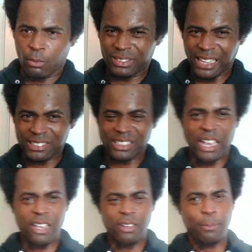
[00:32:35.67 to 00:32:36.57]
with that
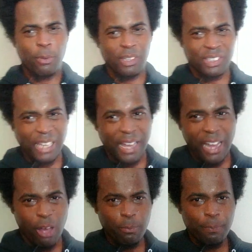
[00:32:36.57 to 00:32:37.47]
said, I'm going to
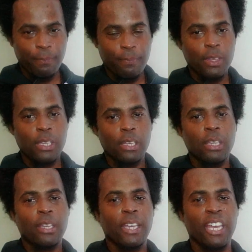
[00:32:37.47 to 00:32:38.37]
sign out.
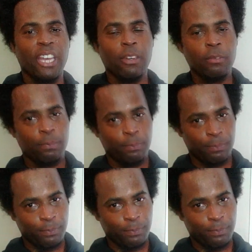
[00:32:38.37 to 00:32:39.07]
And